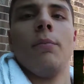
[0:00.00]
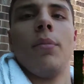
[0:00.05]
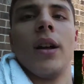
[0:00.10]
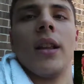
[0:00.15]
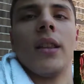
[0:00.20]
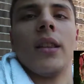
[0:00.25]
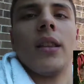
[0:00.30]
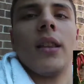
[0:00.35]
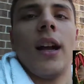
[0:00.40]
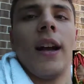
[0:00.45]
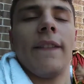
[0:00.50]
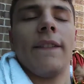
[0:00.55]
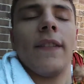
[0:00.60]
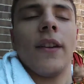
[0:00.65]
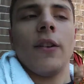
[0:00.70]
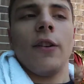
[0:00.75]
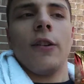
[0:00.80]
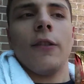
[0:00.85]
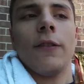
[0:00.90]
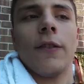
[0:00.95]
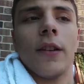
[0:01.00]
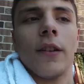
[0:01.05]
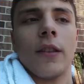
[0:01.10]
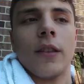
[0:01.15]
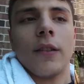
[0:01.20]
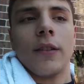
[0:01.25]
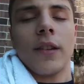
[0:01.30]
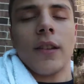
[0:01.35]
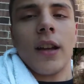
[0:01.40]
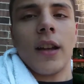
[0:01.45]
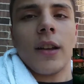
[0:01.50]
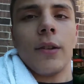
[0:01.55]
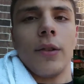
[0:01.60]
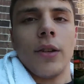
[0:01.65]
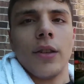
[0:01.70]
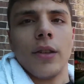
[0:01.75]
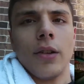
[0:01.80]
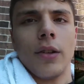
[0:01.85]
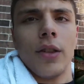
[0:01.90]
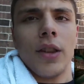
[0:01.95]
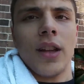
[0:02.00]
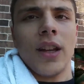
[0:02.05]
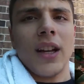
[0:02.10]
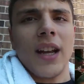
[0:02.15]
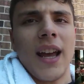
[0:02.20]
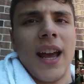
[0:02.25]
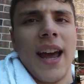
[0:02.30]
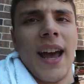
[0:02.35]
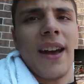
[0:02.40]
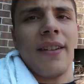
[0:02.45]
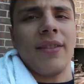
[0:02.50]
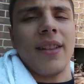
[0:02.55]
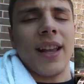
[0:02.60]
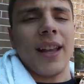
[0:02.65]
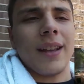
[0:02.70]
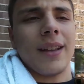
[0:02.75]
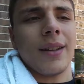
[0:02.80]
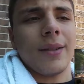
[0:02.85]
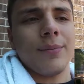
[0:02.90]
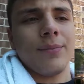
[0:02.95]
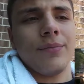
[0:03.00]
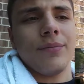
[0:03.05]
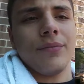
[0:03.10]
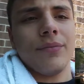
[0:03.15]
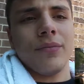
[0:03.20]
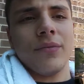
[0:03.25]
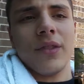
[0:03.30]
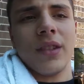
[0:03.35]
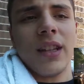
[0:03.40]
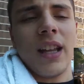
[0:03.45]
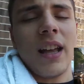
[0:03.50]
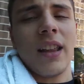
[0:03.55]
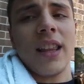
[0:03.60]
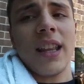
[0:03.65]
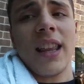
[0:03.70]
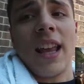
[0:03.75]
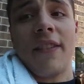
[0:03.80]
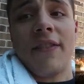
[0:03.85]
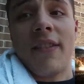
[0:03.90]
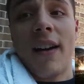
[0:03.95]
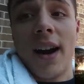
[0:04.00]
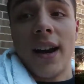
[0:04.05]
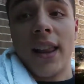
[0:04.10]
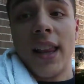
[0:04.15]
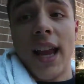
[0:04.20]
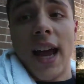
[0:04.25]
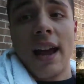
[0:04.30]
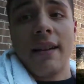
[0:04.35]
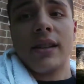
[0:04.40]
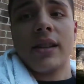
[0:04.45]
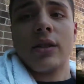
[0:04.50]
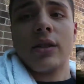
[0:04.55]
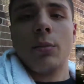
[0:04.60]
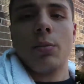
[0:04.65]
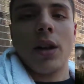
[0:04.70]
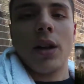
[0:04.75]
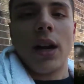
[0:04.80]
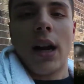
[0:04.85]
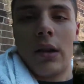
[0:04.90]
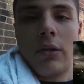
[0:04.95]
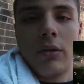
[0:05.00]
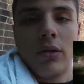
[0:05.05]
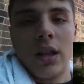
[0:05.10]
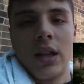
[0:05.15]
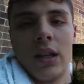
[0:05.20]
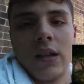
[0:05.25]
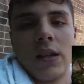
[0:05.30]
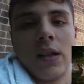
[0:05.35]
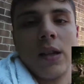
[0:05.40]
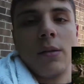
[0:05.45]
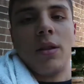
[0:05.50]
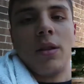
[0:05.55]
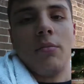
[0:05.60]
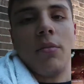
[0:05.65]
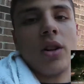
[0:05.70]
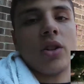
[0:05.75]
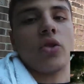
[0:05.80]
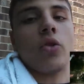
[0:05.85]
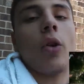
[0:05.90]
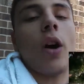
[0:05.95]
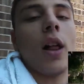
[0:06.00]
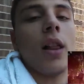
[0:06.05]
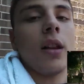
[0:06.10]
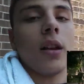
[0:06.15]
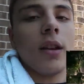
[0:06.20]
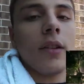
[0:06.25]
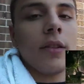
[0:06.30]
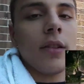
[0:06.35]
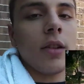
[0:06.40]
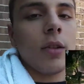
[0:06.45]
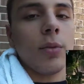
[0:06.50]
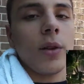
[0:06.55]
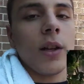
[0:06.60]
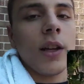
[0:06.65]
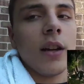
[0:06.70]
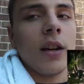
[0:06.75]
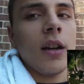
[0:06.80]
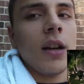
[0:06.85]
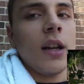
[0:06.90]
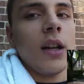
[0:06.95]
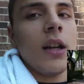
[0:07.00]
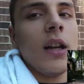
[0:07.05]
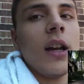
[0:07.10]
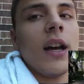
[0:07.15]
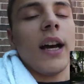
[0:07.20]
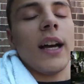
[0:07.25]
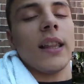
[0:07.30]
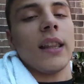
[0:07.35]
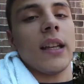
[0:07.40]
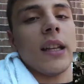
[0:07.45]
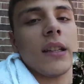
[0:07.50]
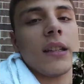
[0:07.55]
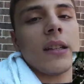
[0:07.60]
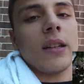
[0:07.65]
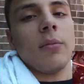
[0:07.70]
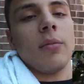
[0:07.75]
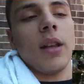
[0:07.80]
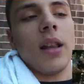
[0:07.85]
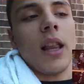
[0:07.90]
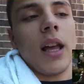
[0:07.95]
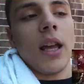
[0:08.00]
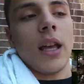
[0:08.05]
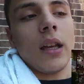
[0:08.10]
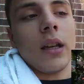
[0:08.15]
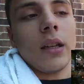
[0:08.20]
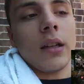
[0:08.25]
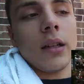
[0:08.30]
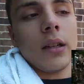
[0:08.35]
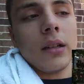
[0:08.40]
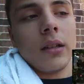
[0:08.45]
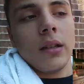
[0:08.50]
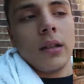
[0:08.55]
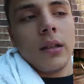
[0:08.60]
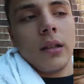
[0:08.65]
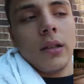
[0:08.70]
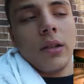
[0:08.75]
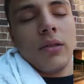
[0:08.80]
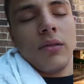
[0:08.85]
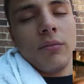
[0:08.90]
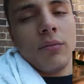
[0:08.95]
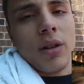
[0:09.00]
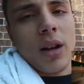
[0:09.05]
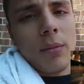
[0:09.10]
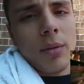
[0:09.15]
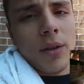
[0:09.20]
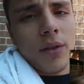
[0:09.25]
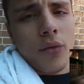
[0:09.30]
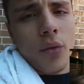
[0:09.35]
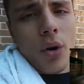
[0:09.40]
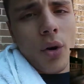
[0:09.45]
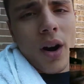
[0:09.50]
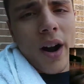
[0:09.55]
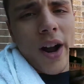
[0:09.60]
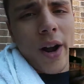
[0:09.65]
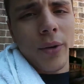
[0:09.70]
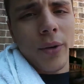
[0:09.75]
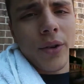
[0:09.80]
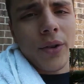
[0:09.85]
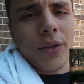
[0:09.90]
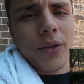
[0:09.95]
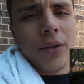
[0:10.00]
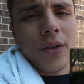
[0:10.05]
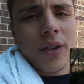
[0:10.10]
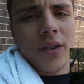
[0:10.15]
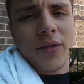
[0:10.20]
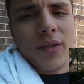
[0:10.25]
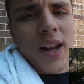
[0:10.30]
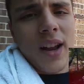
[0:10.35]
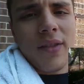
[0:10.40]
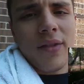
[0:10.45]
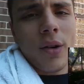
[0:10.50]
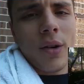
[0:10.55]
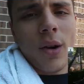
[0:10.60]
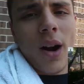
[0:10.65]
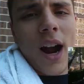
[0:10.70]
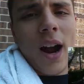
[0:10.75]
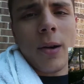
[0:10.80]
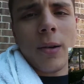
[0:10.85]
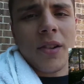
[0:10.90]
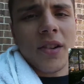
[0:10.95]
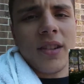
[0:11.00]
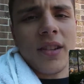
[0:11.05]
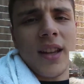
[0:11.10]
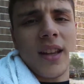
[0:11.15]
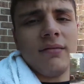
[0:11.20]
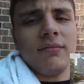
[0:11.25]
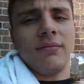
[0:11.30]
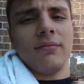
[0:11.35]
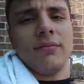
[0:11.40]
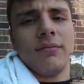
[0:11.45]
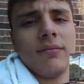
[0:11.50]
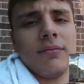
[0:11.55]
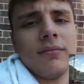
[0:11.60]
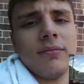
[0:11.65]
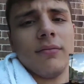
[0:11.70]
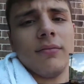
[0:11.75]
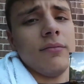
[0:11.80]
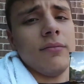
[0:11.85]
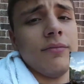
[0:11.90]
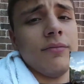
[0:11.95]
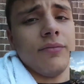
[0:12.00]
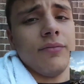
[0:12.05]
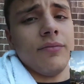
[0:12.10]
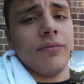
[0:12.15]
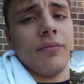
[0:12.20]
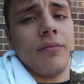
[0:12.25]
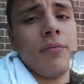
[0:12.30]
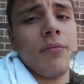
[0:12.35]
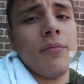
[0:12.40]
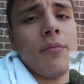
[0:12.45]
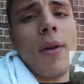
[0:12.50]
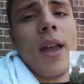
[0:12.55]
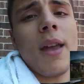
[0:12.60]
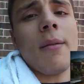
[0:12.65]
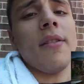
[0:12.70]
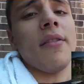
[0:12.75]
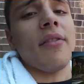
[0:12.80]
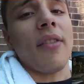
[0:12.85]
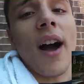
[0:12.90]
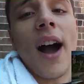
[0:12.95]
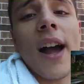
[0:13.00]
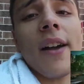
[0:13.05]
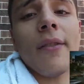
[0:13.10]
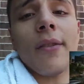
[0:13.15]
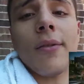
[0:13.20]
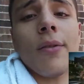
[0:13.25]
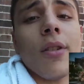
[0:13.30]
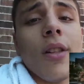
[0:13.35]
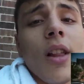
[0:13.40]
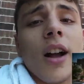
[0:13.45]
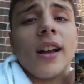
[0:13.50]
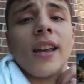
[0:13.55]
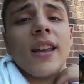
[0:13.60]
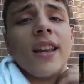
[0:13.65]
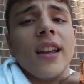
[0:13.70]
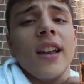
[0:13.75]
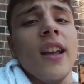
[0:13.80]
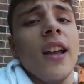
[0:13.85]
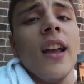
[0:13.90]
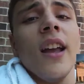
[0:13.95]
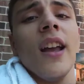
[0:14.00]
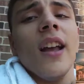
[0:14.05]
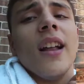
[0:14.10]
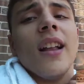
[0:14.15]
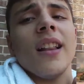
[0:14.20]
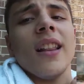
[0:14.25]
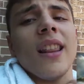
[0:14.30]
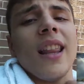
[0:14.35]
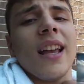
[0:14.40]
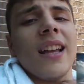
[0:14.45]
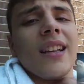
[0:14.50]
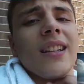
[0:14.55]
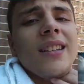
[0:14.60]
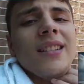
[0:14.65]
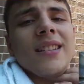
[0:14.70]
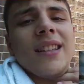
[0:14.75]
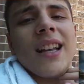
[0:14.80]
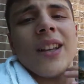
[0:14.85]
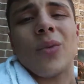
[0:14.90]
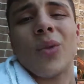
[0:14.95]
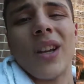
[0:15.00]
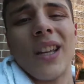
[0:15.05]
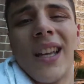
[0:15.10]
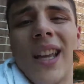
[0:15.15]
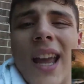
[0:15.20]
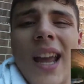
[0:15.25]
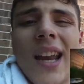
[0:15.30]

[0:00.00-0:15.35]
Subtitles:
but I feel for the second one they're only going to have like, now that they finally have single player, I don't think it's going to be much quality of single player. I think it's going to be like probably 4 hours. If not 4 hours, then maybe 5 if we're lucky. Like, because that's what